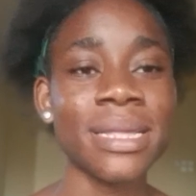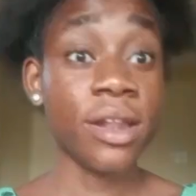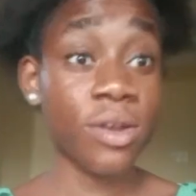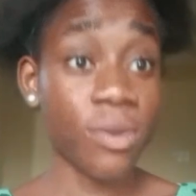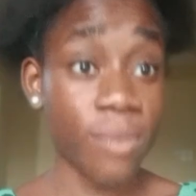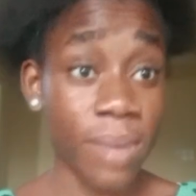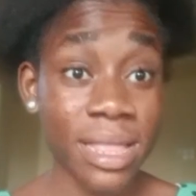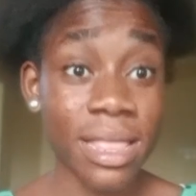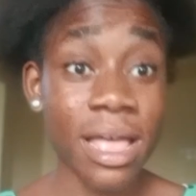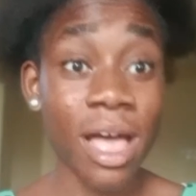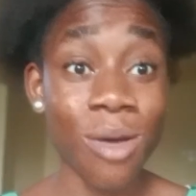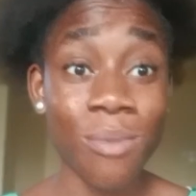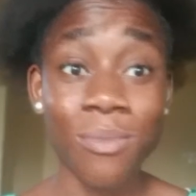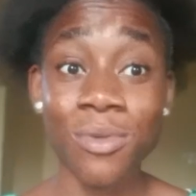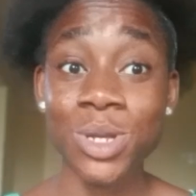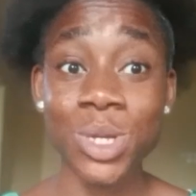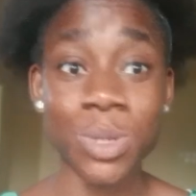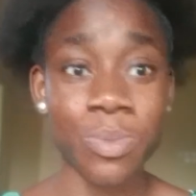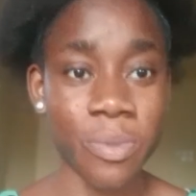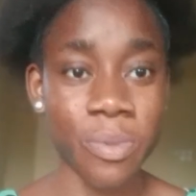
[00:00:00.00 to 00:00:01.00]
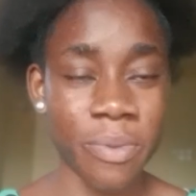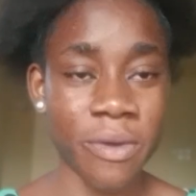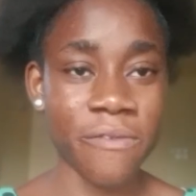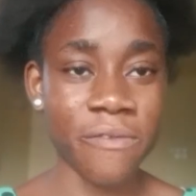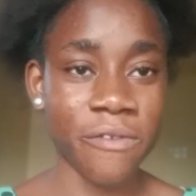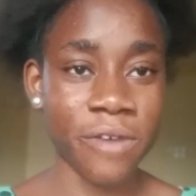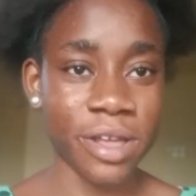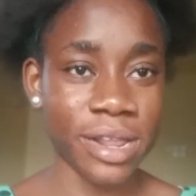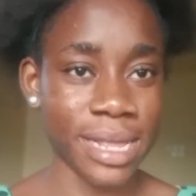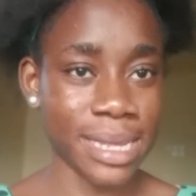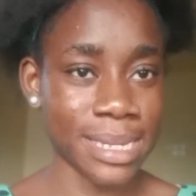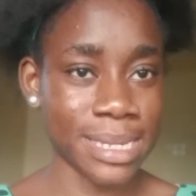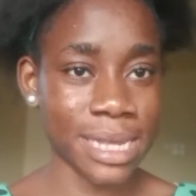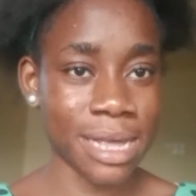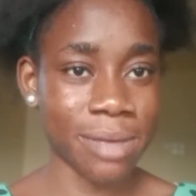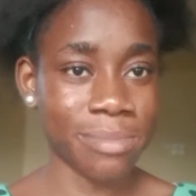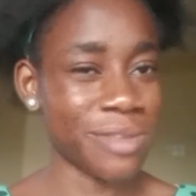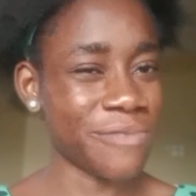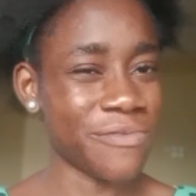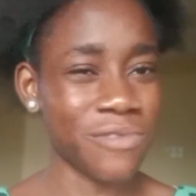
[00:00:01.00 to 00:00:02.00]
No matter how much you prepare for an
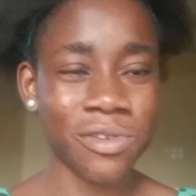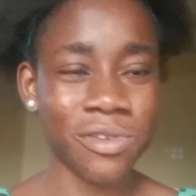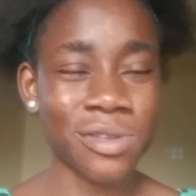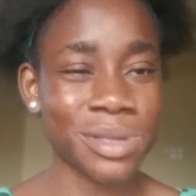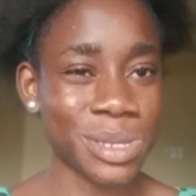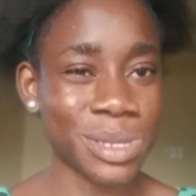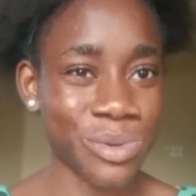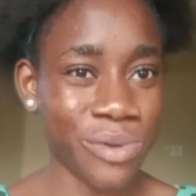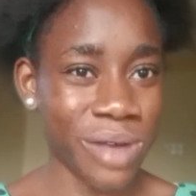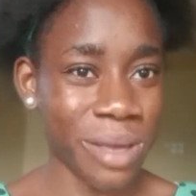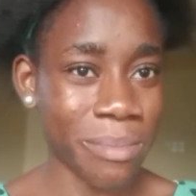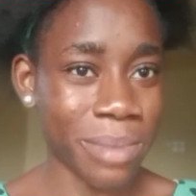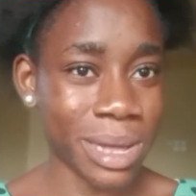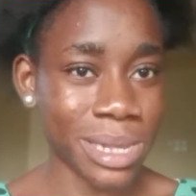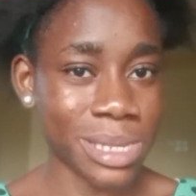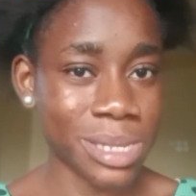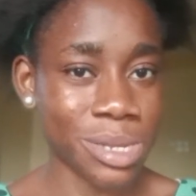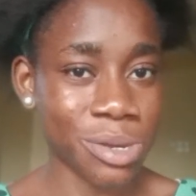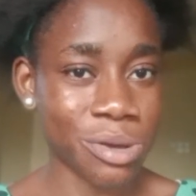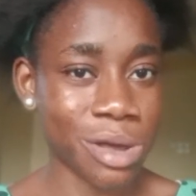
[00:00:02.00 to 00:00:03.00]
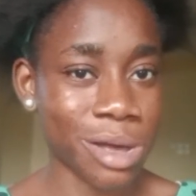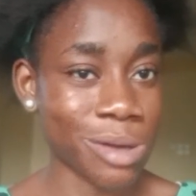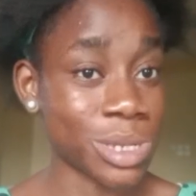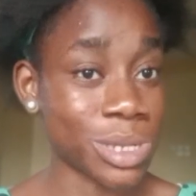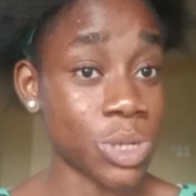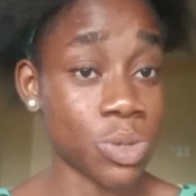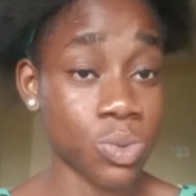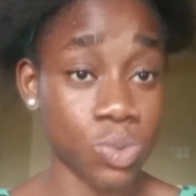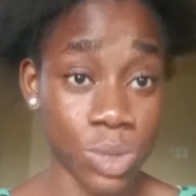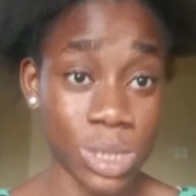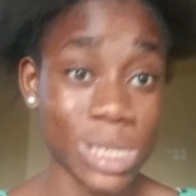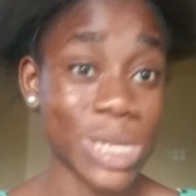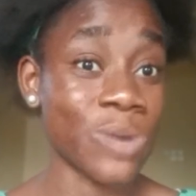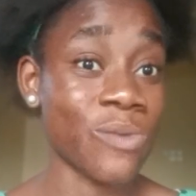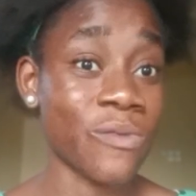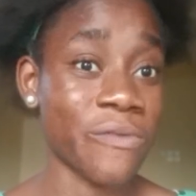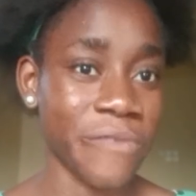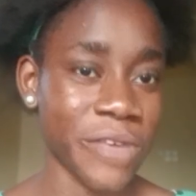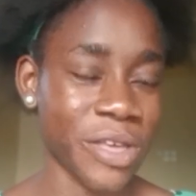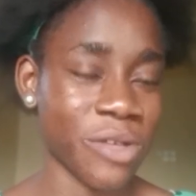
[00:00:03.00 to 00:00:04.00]
exam, if you don't need the right materials, you will
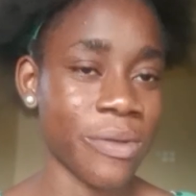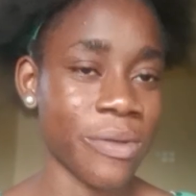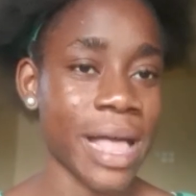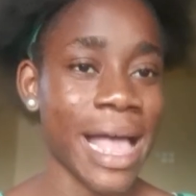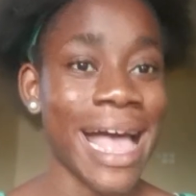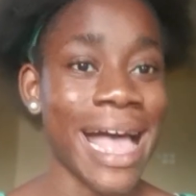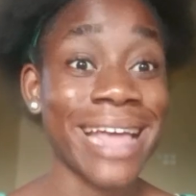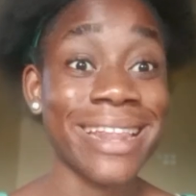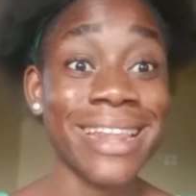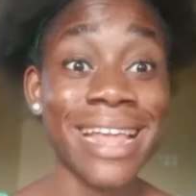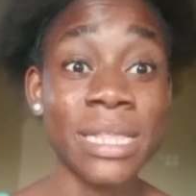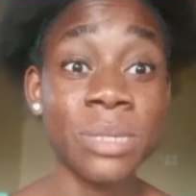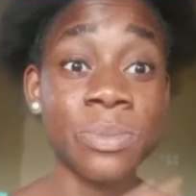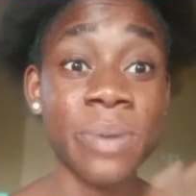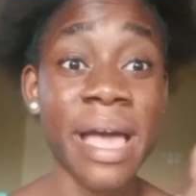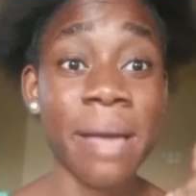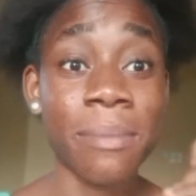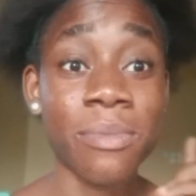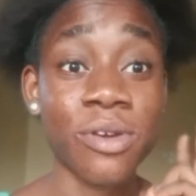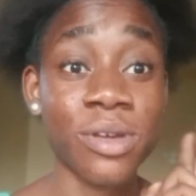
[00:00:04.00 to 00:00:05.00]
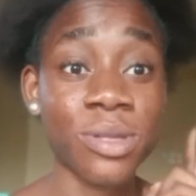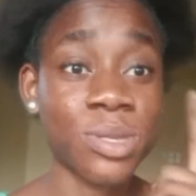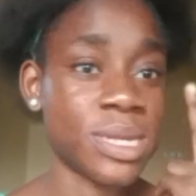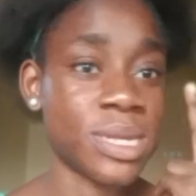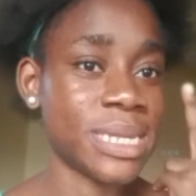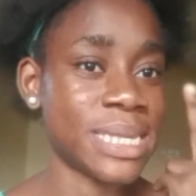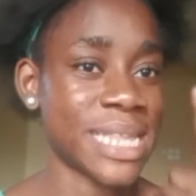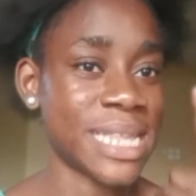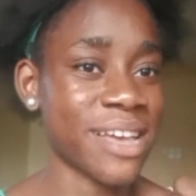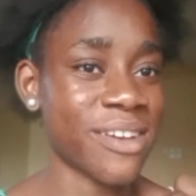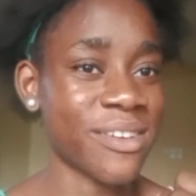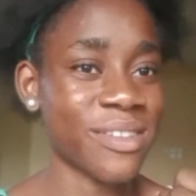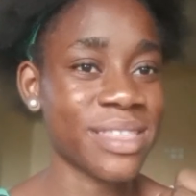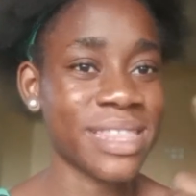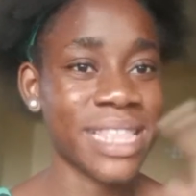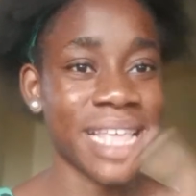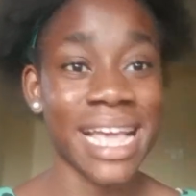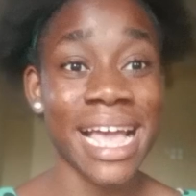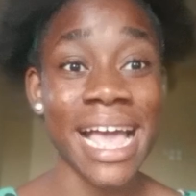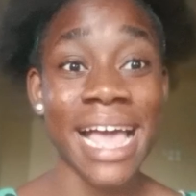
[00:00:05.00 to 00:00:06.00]
still fail. And that's why I'm going to the
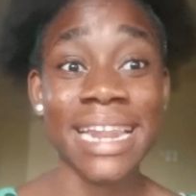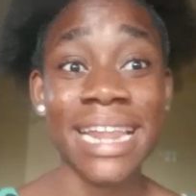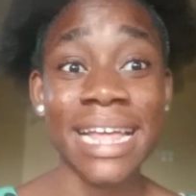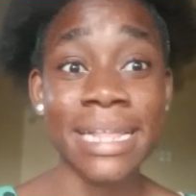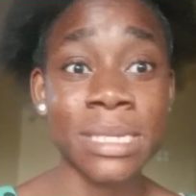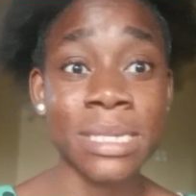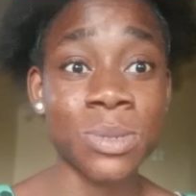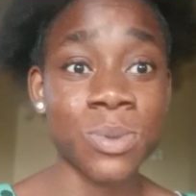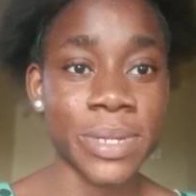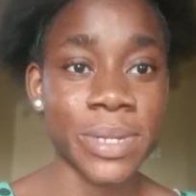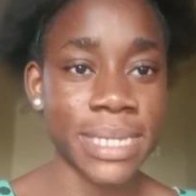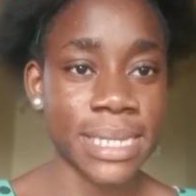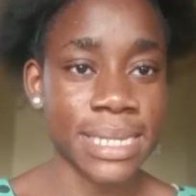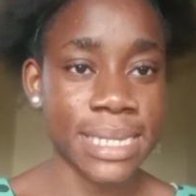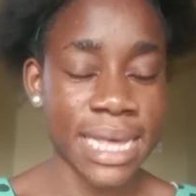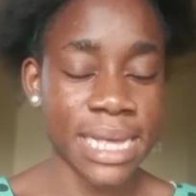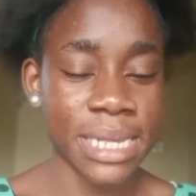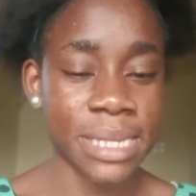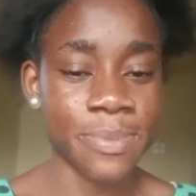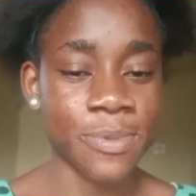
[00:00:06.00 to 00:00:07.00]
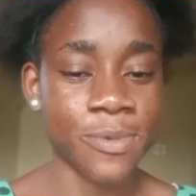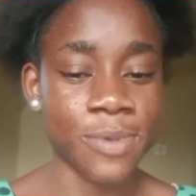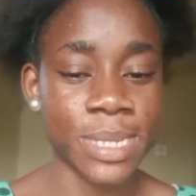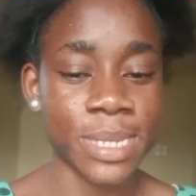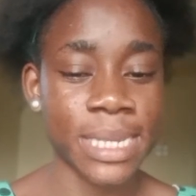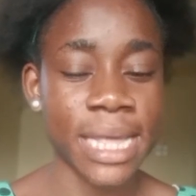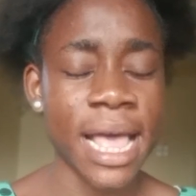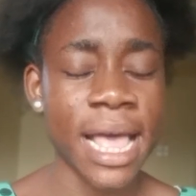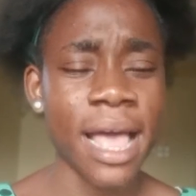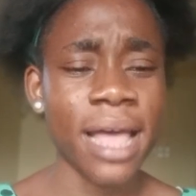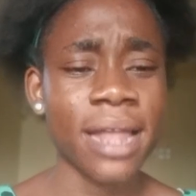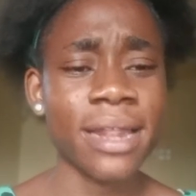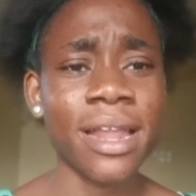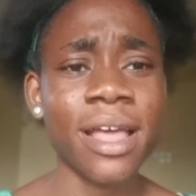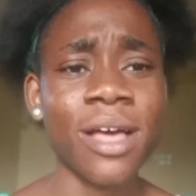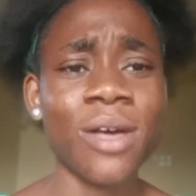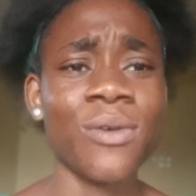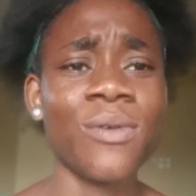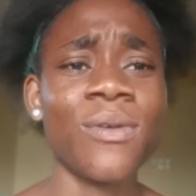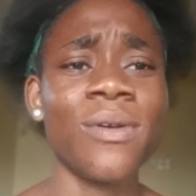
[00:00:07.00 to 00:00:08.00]
second thing, and that is what textbooks.
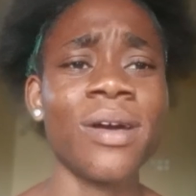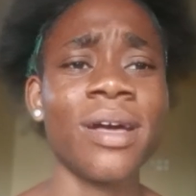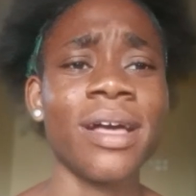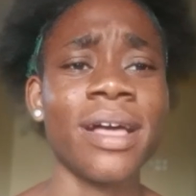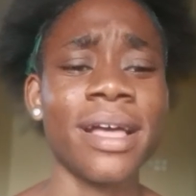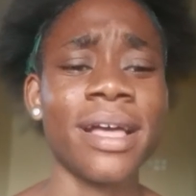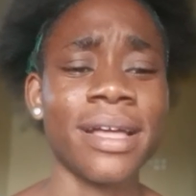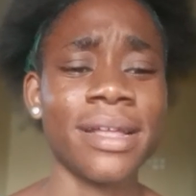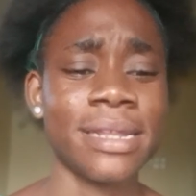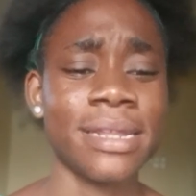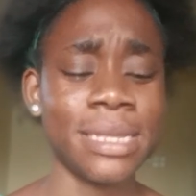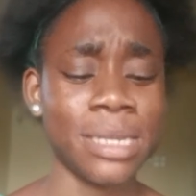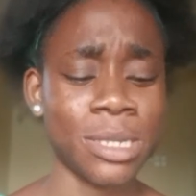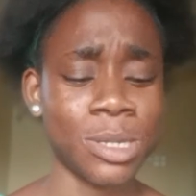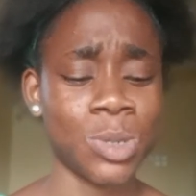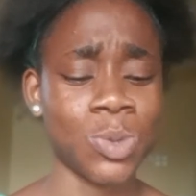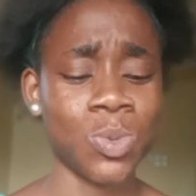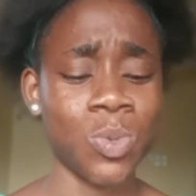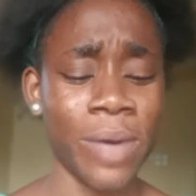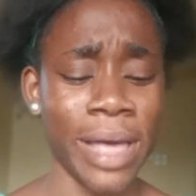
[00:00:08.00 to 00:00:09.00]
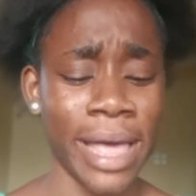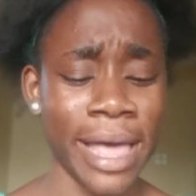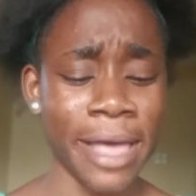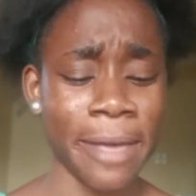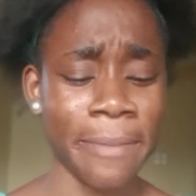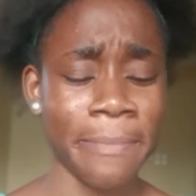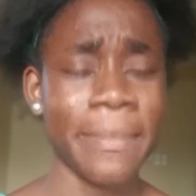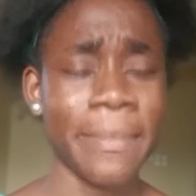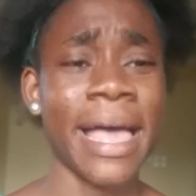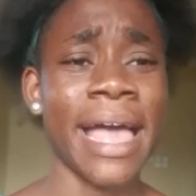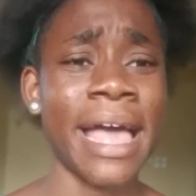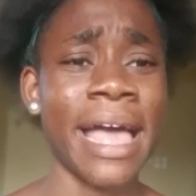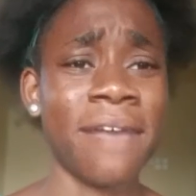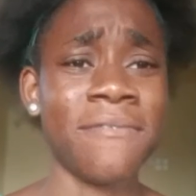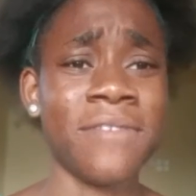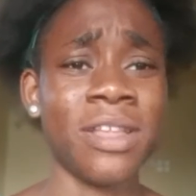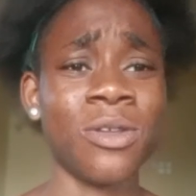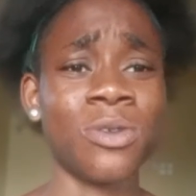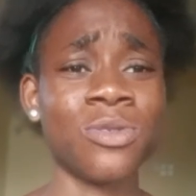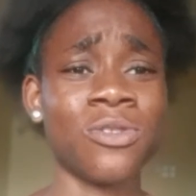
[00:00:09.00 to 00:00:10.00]
Now, this is where I
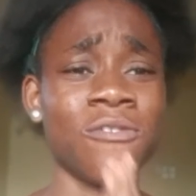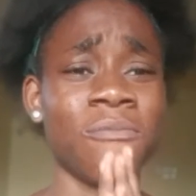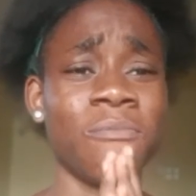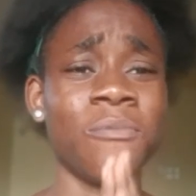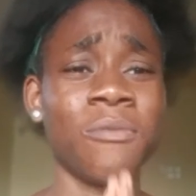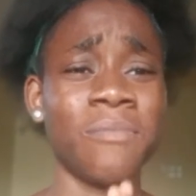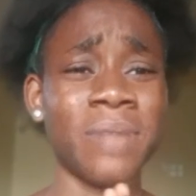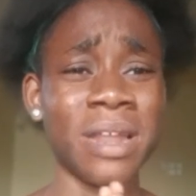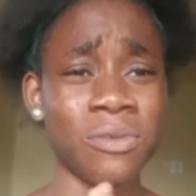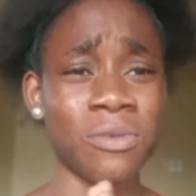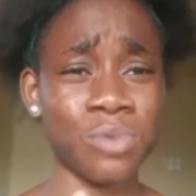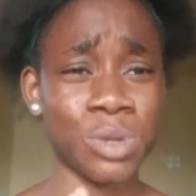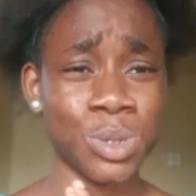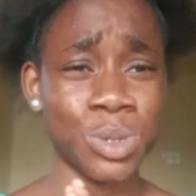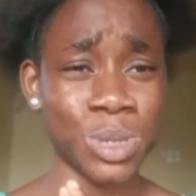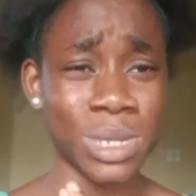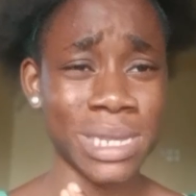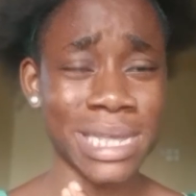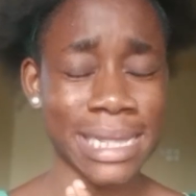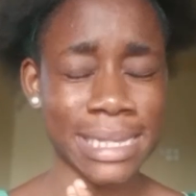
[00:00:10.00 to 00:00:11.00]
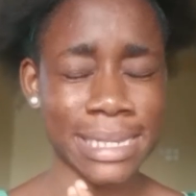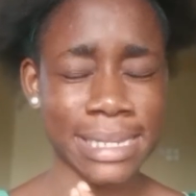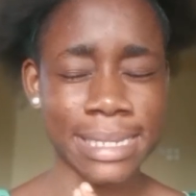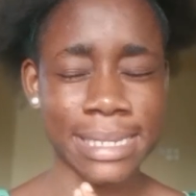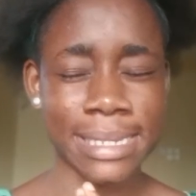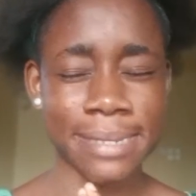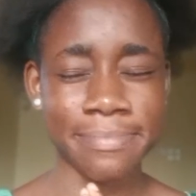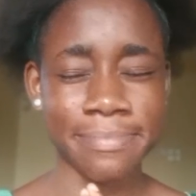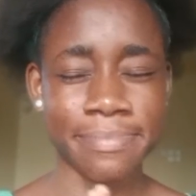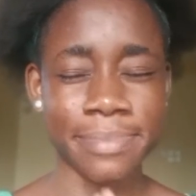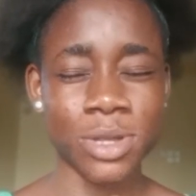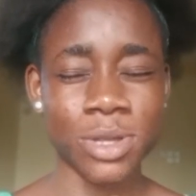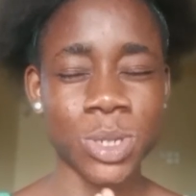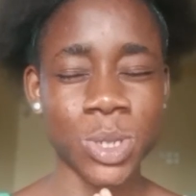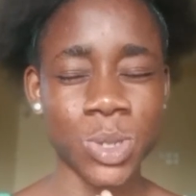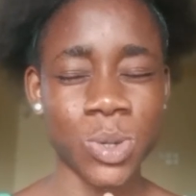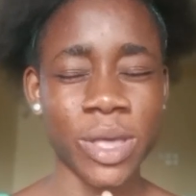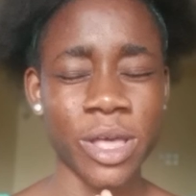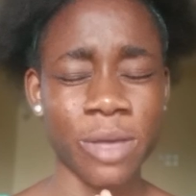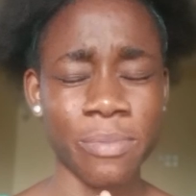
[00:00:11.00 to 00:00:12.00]
have a lot of problems with students.
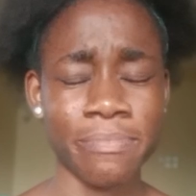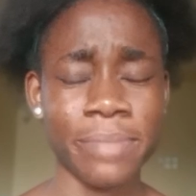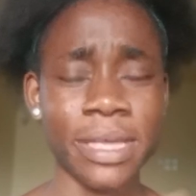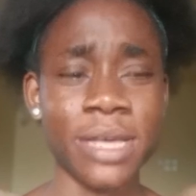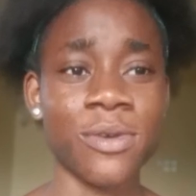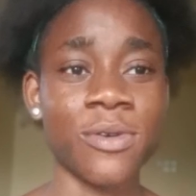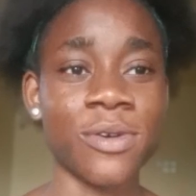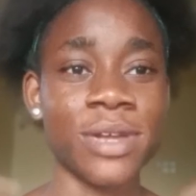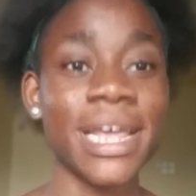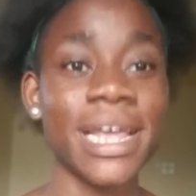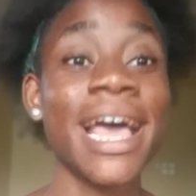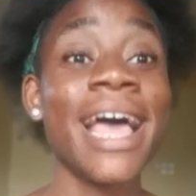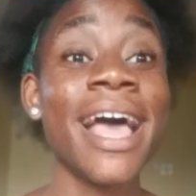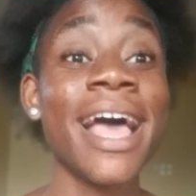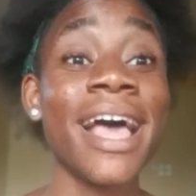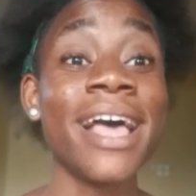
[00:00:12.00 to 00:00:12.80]
So help me God.